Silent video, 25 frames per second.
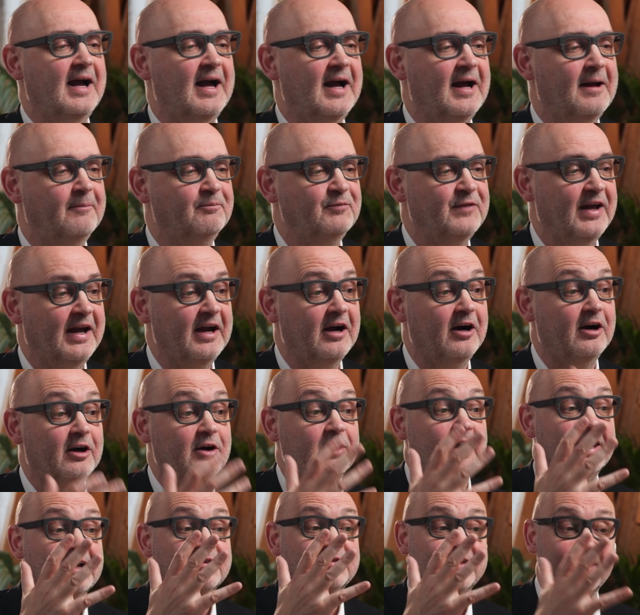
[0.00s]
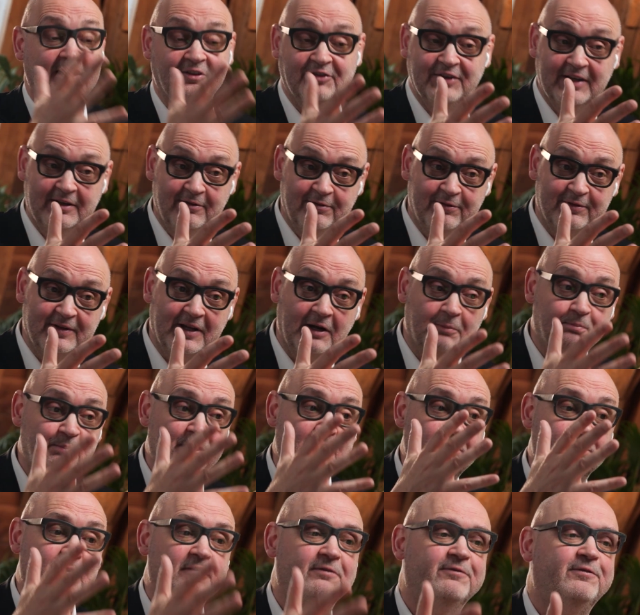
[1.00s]
They are attentive, they're
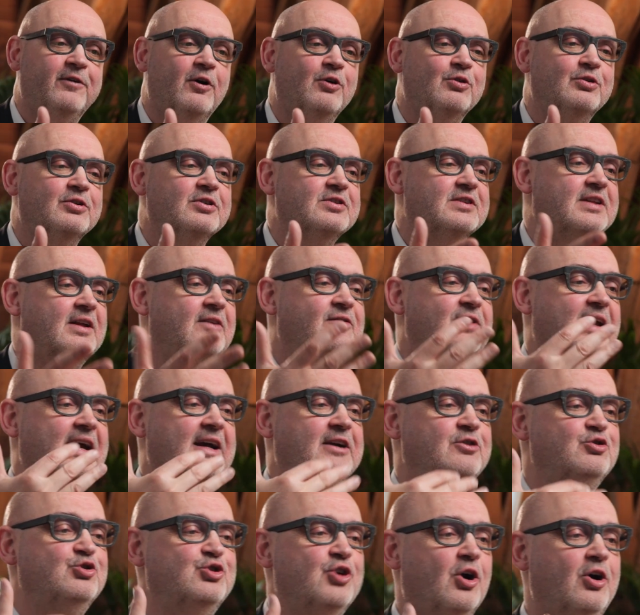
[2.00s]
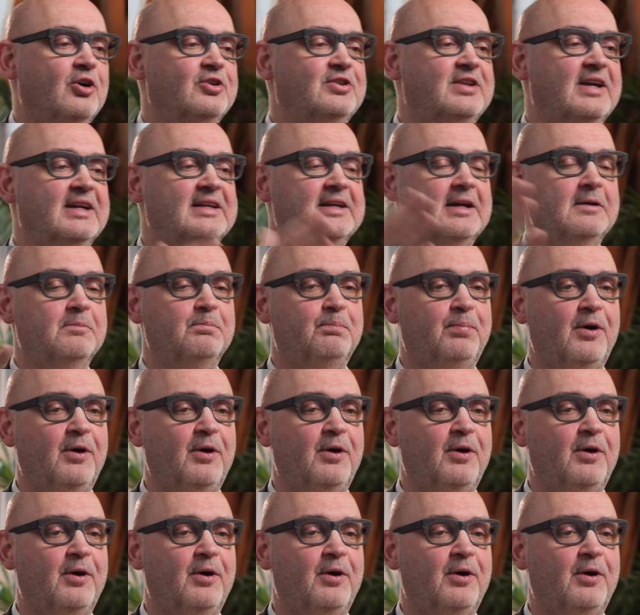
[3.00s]
people-focused, and they enjoy taking